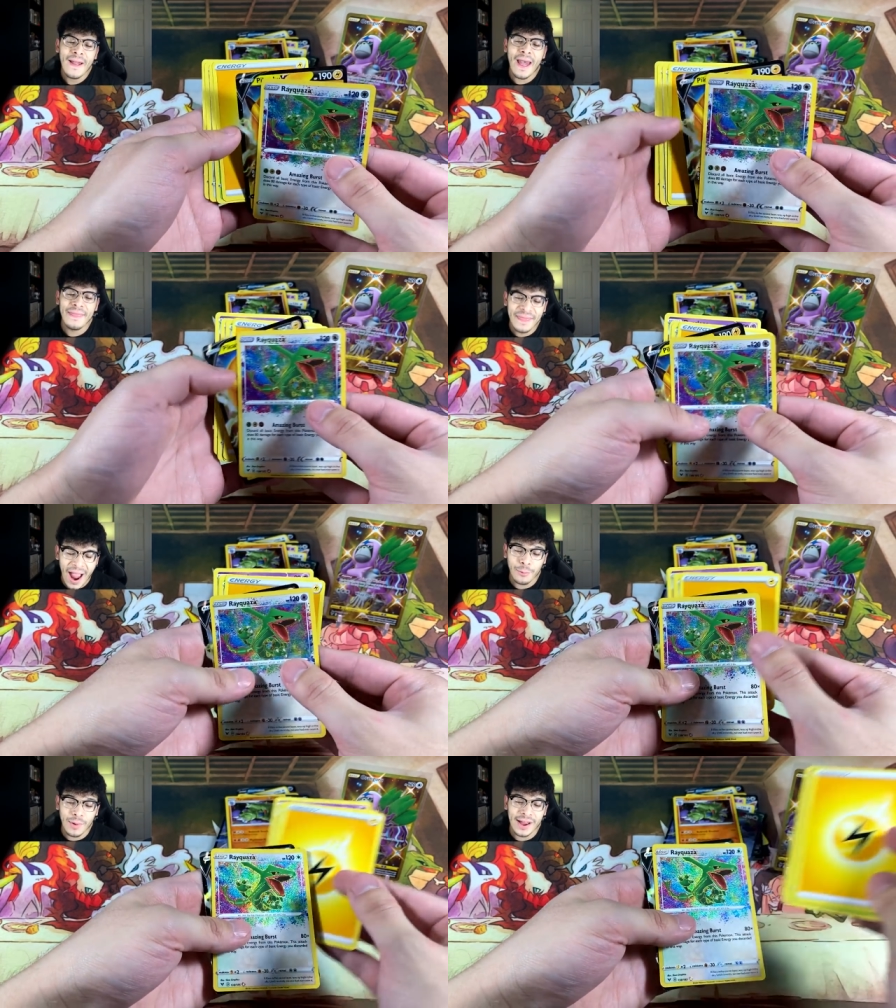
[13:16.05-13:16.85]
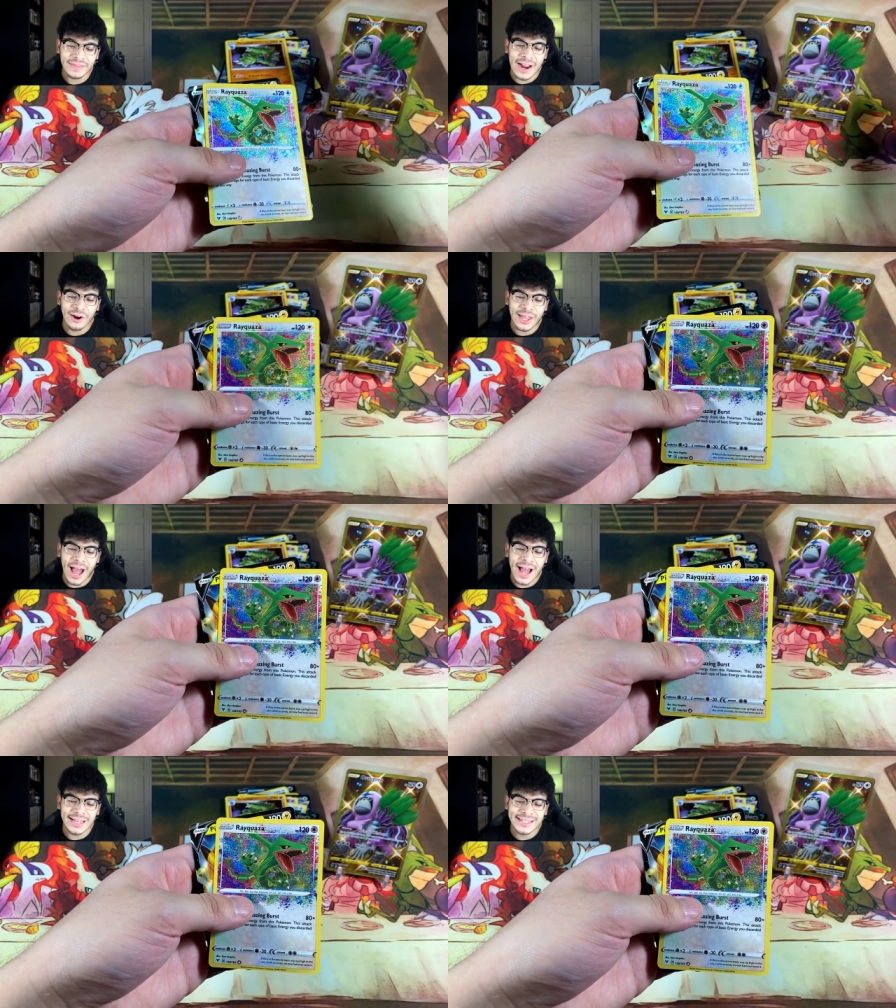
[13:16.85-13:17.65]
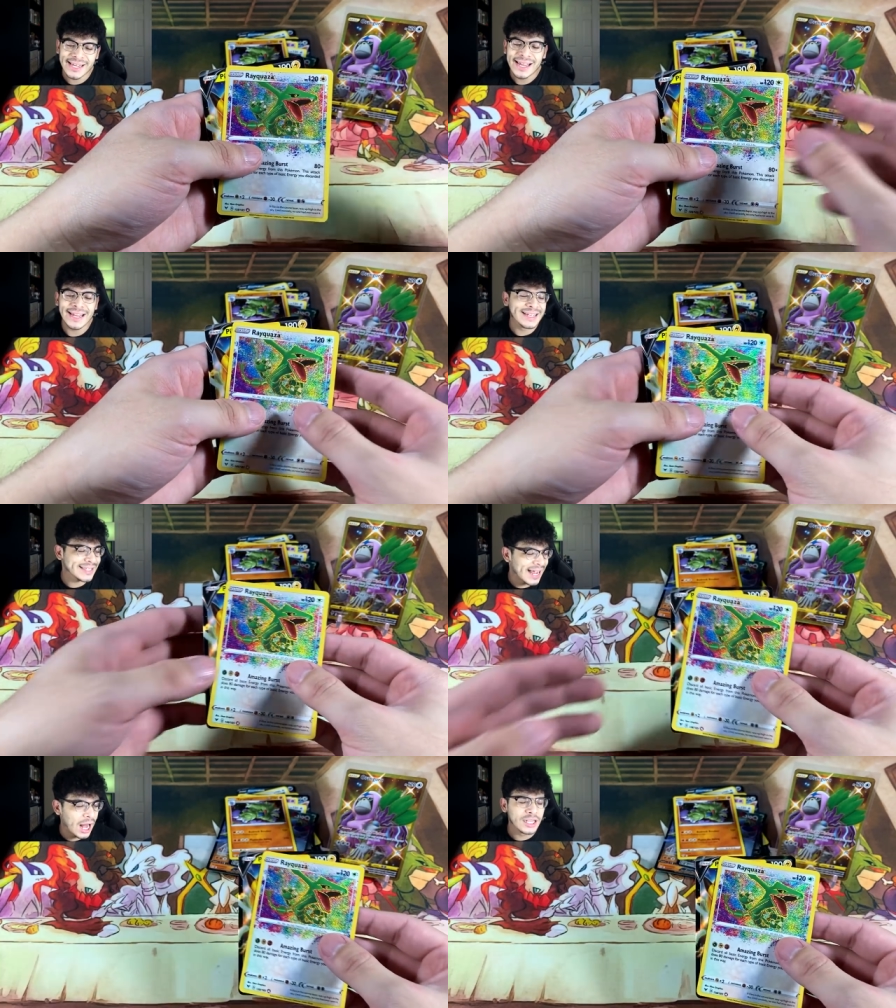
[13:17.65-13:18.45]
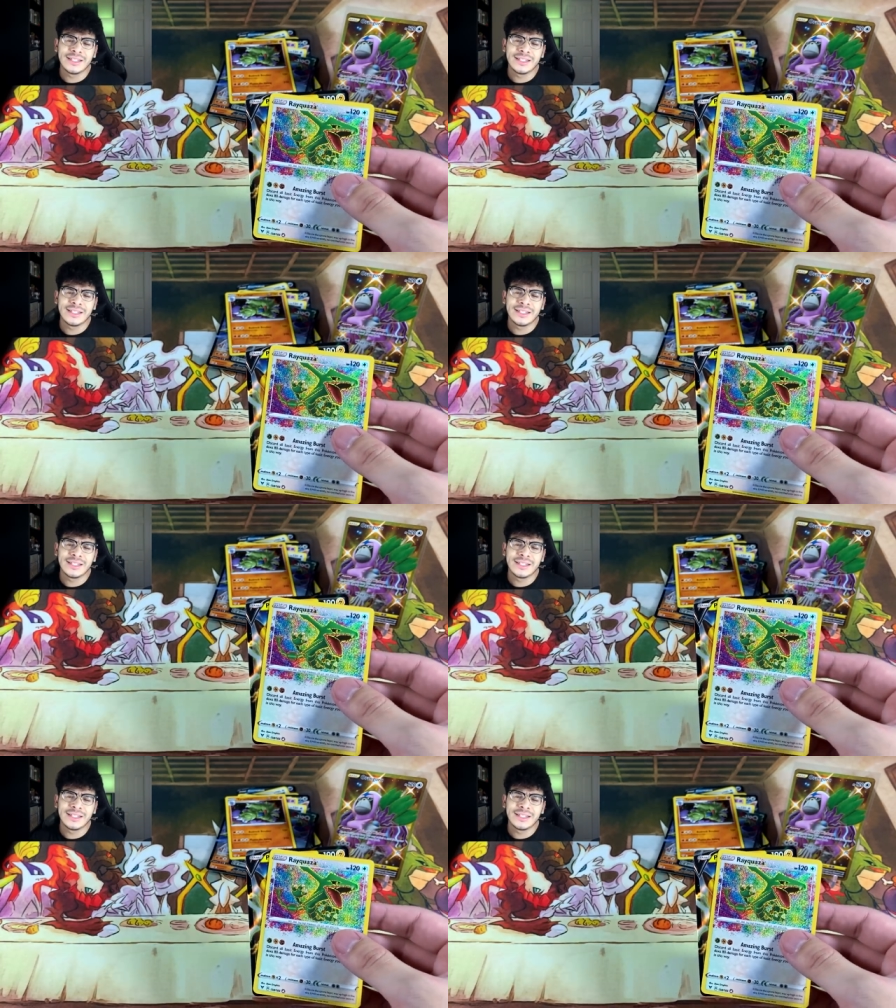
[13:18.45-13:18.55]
And that right there, guys, is a